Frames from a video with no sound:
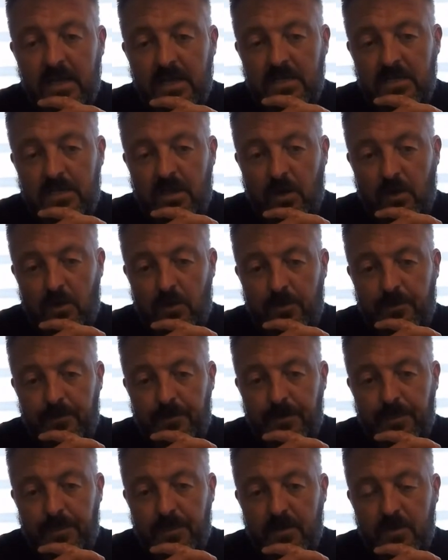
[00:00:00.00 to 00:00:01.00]
So
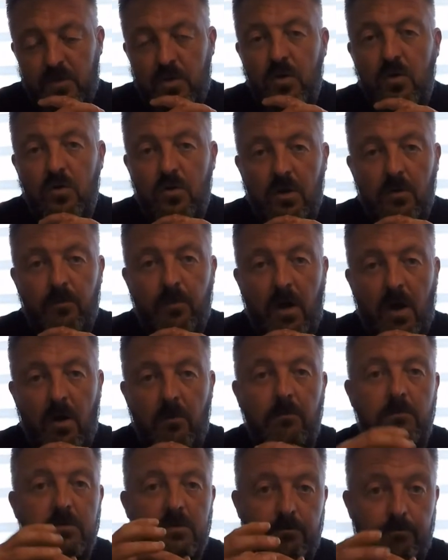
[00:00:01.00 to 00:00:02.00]
two good pumps,